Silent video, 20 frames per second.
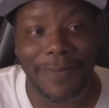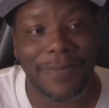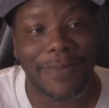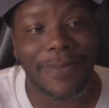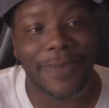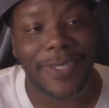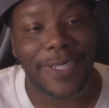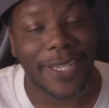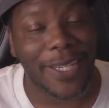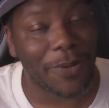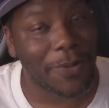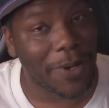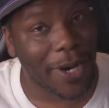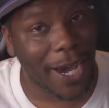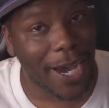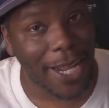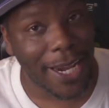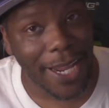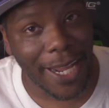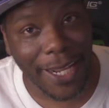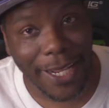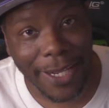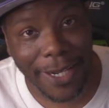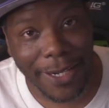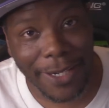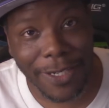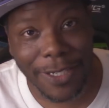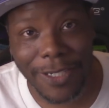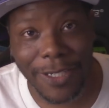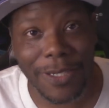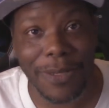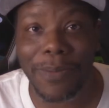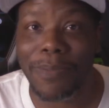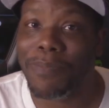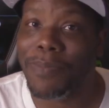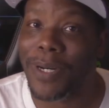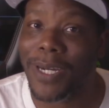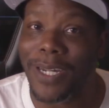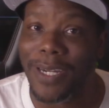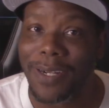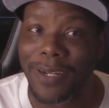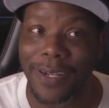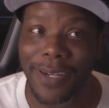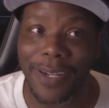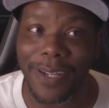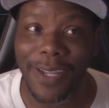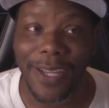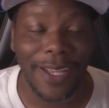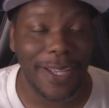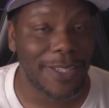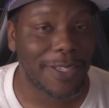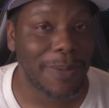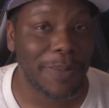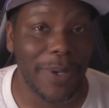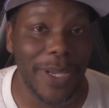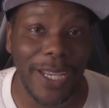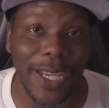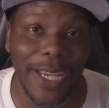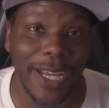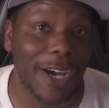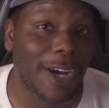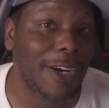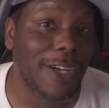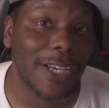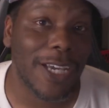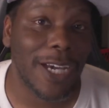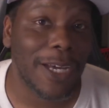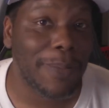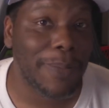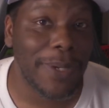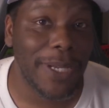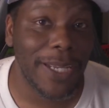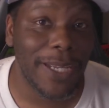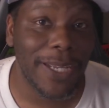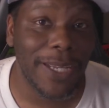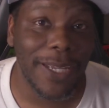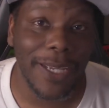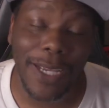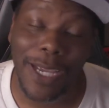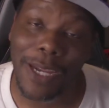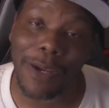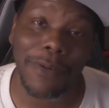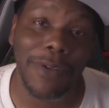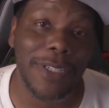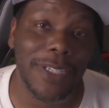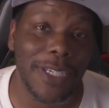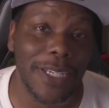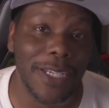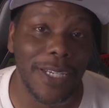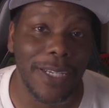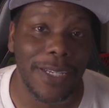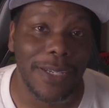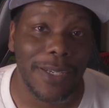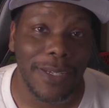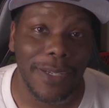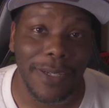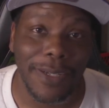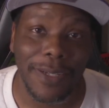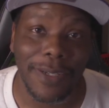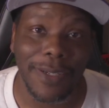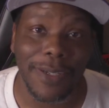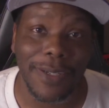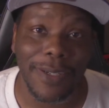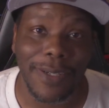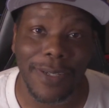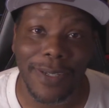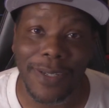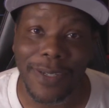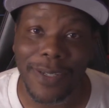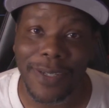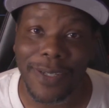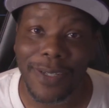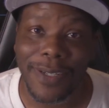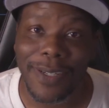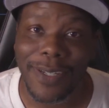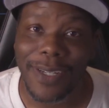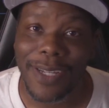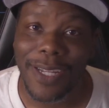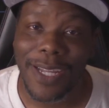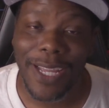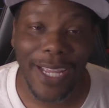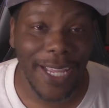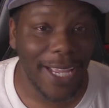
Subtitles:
See how that goes. But to me, it all got to be guaranteed. He